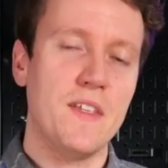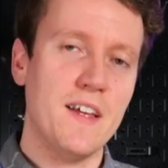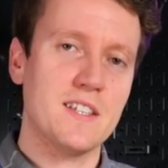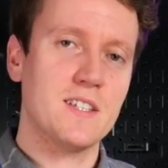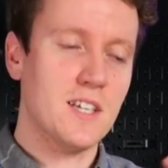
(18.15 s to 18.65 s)
and
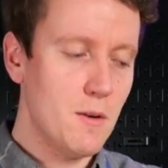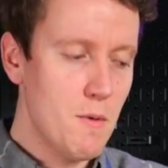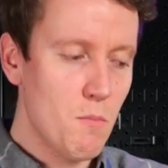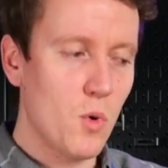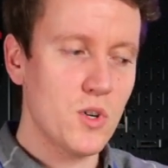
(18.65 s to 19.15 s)
that's going to
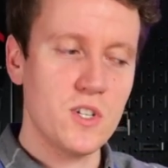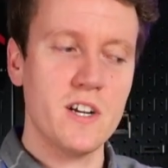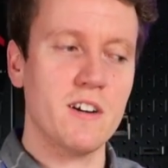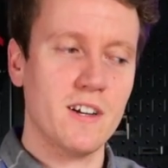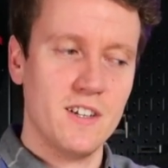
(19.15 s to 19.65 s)
be more
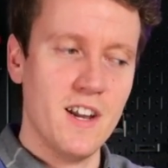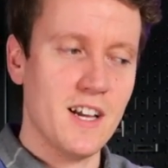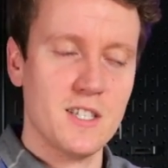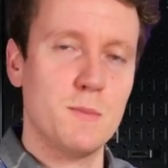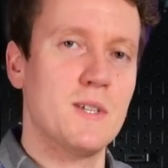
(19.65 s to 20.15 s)
generic,
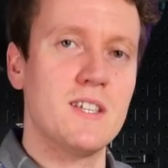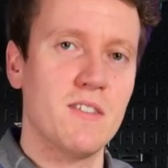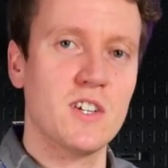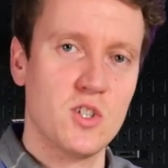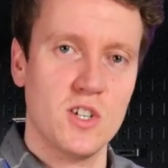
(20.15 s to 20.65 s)
not
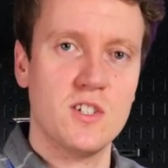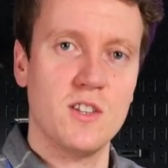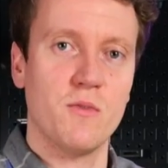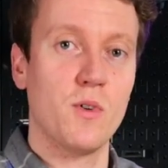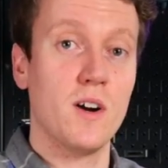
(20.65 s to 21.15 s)
specific just to
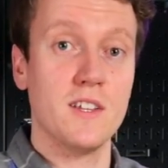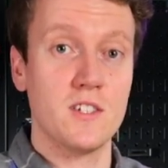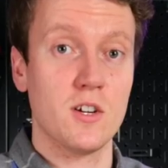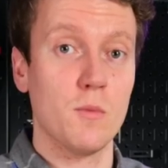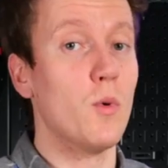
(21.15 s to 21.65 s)
the Voron
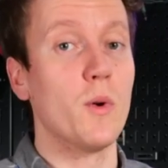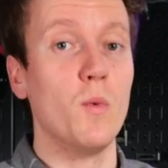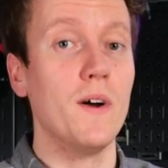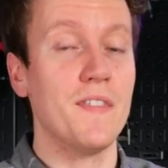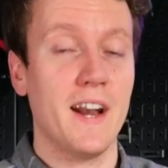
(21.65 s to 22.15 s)
zero point
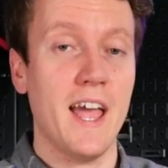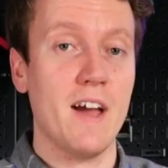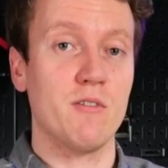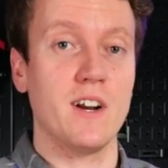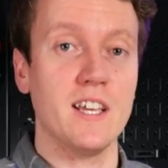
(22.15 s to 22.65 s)
one that I
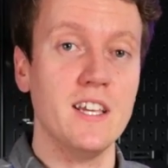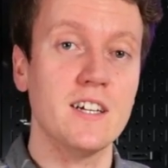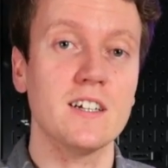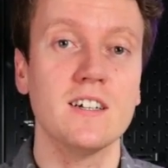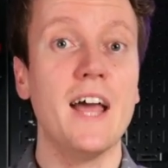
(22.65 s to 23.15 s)
have right
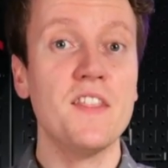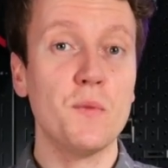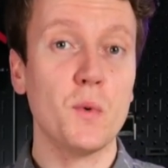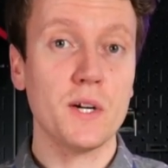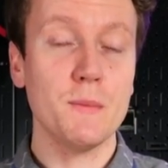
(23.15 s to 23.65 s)
here. And
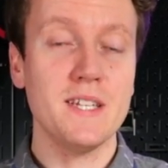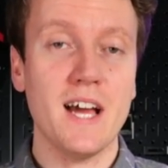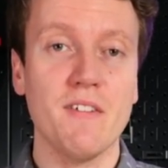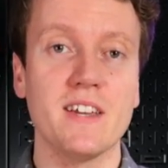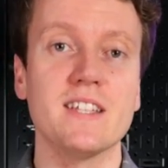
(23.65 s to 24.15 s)
then we're going to be
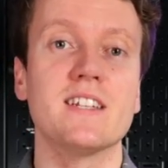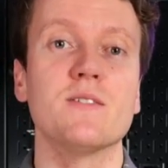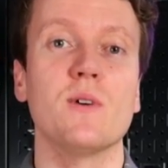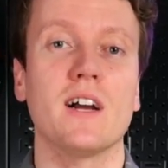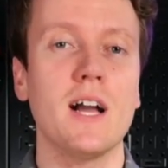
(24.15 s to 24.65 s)
diving
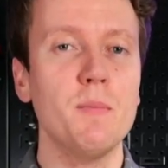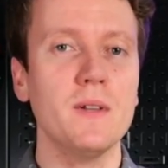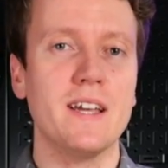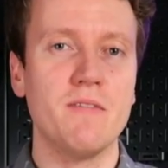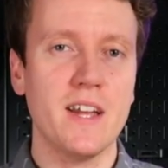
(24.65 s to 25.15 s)
into a couple
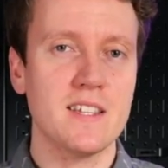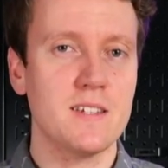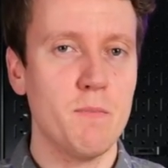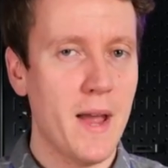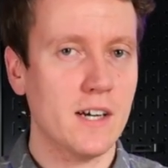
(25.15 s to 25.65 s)

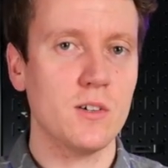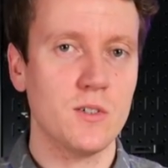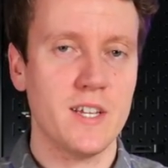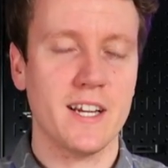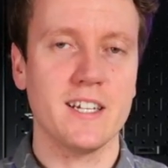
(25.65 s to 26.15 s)
advanced macro
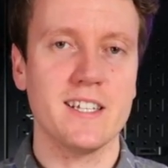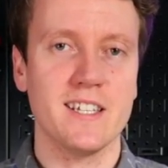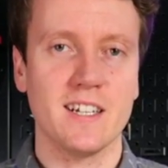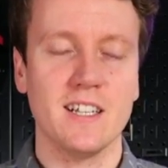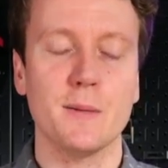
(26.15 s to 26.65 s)
techniques
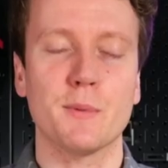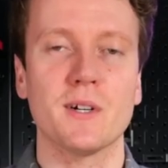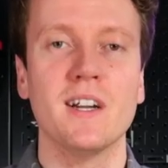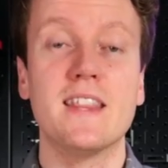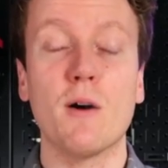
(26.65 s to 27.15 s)
in
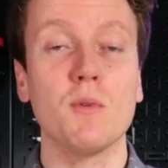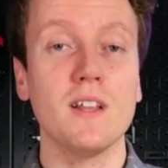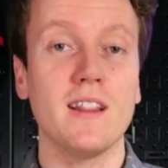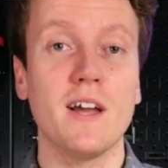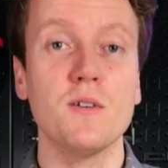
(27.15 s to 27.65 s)
Klipper that will
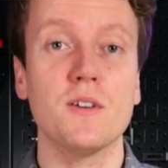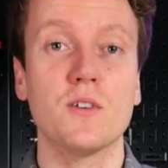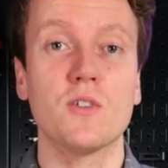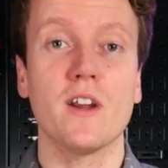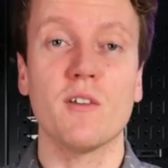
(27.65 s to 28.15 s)
allow you to
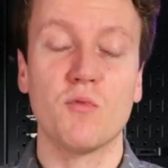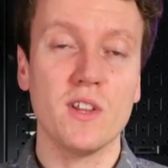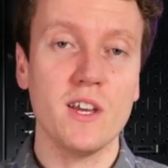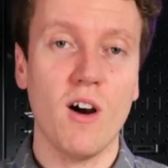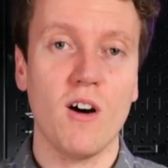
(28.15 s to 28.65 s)
create
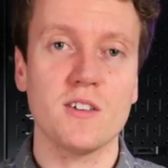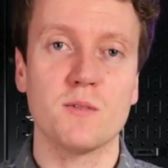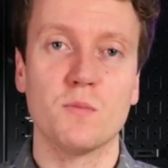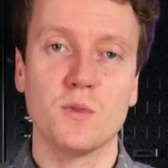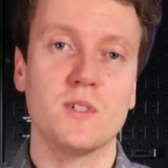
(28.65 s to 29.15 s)
really
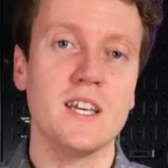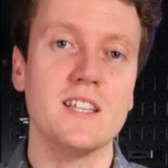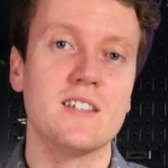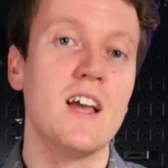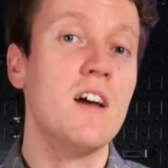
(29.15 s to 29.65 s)
awesome
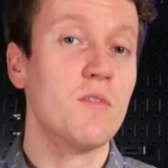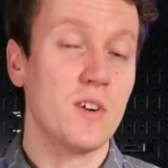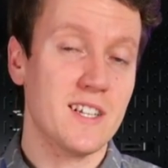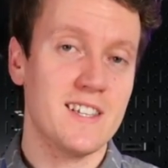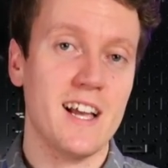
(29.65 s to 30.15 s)
routines for
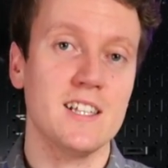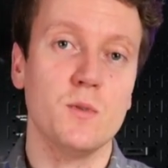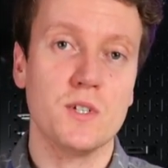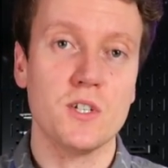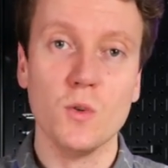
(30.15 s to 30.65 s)
example exactly
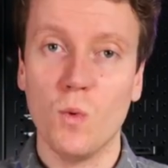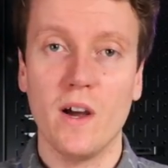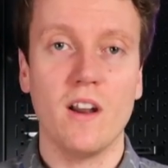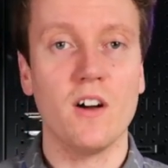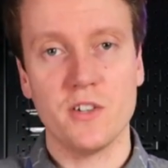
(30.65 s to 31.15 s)
what you
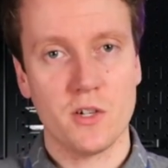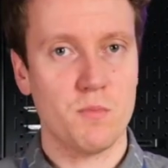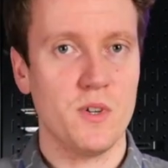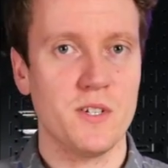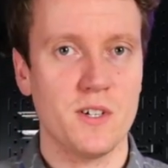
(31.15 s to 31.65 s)
want on your
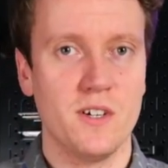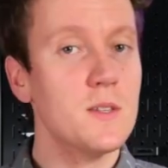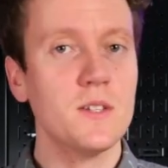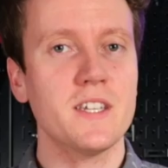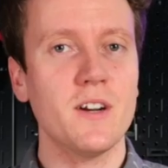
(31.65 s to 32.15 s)
printer.
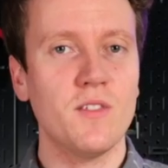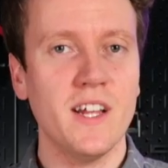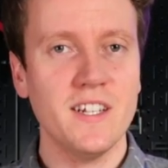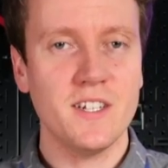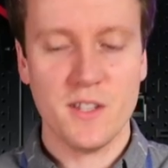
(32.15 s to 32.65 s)
So let's get
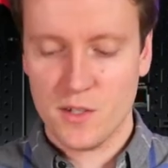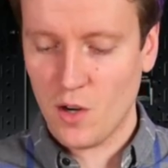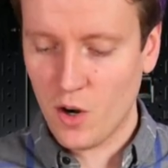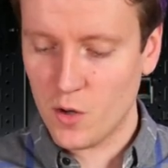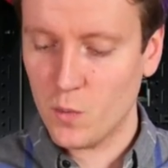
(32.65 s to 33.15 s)
right into those
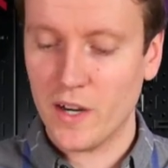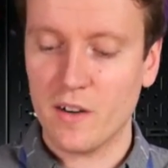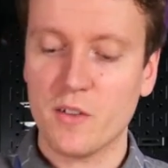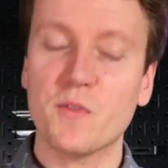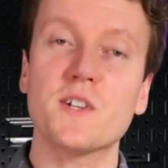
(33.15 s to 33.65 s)

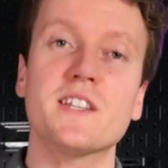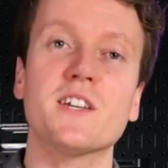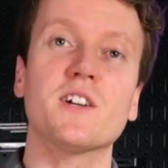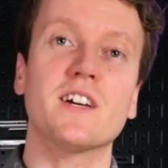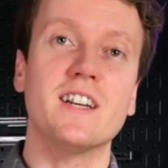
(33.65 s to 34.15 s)
hardware. The first thing
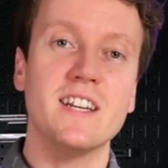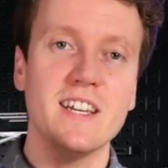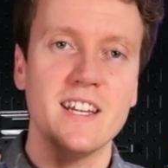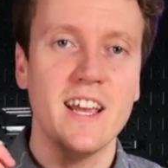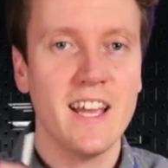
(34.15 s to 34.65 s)
you're going to
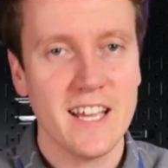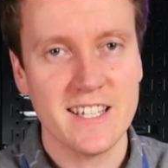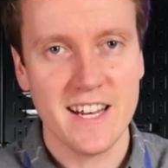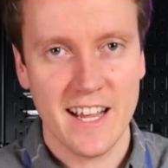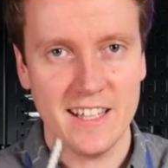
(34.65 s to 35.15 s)
need is
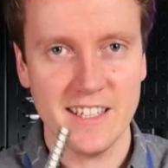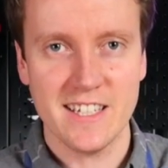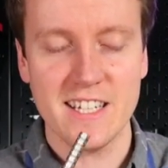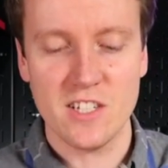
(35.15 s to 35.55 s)
an L E D